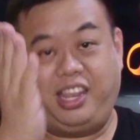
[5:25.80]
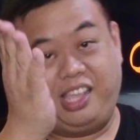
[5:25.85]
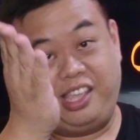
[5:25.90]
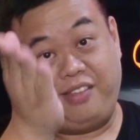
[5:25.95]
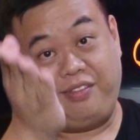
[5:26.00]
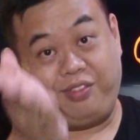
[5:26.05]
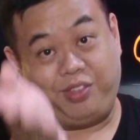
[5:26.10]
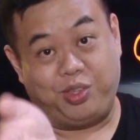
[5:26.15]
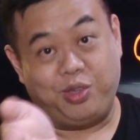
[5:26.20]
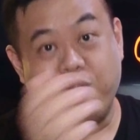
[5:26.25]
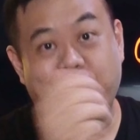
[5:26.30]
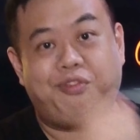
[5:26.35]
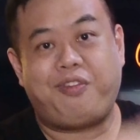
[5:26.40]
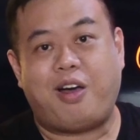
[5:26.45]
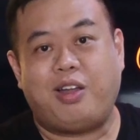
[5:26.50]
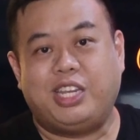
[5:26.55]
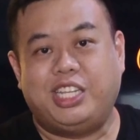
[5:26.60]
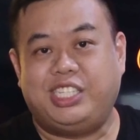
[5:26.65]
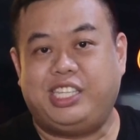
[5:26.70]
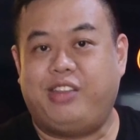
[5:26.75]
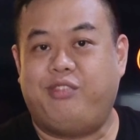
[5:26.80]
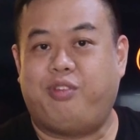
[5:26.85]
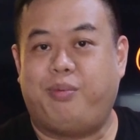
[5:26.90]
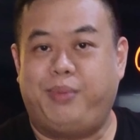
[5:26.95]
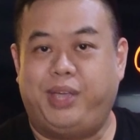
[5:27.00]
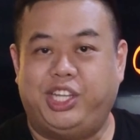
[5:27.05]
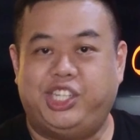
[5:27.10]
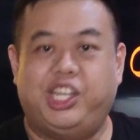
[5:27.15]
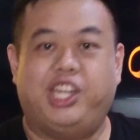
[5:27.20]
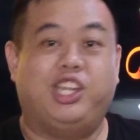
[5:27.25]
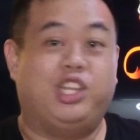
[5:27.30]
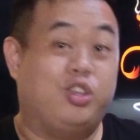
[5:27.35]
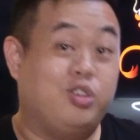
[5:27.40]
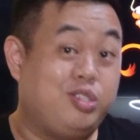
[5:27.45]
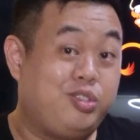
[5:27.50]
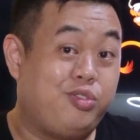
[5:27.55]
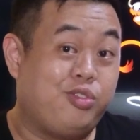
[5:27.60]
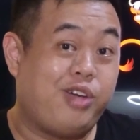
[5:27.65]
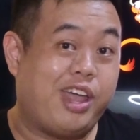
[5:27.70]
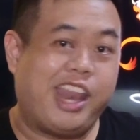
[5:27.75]
if you found this information
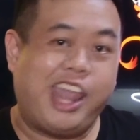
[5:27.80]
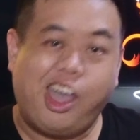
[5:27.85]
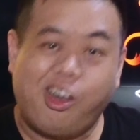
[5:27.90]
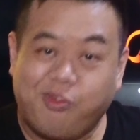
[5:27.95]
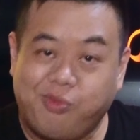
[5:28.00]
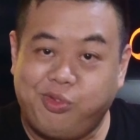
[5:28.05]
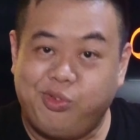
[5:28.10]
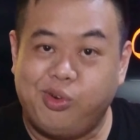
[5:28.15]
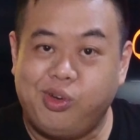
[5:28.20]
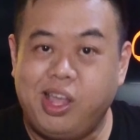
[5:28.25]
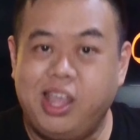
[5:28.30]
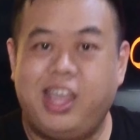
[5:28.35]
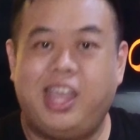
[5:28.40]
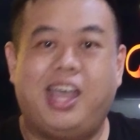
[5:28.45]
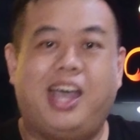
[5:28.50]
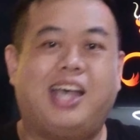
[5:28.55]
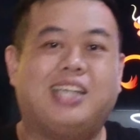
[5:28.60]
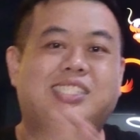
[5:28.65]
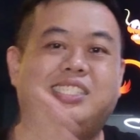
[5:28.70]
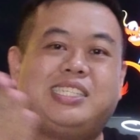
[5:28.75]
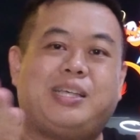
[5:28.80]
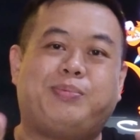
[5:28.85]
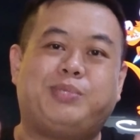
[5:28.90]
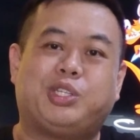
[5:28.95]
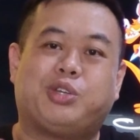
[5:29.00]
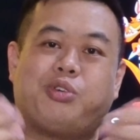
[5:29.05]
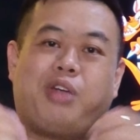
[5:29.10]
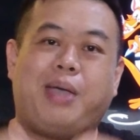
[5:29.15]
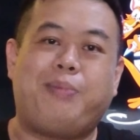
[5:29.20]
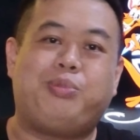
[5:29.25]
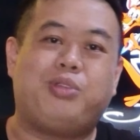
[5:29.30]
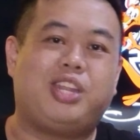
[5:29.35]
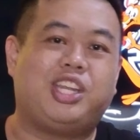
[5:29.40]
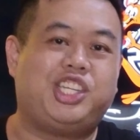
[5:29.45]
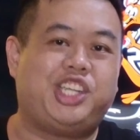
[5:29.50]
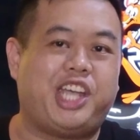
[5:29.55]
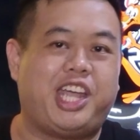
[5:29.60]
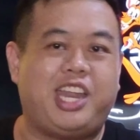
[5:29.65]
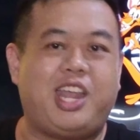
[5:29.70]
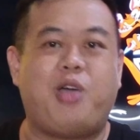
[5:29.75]
useful and helpful, a subscribe to the
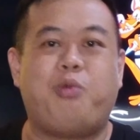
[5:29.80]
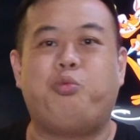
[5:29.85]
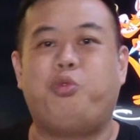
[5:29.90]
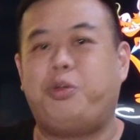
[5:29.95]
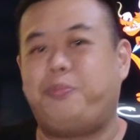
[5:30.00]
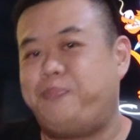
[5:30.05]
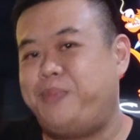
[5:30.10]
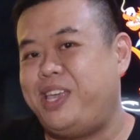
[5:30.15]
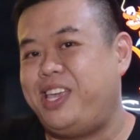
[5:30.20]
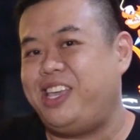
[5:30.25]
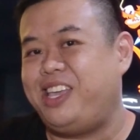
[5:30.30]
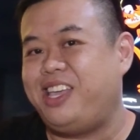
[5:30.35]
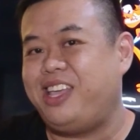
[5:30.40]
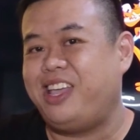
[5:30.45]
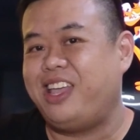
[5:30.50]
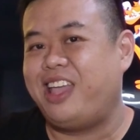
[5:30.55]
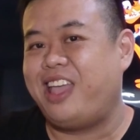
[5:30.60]
channel would be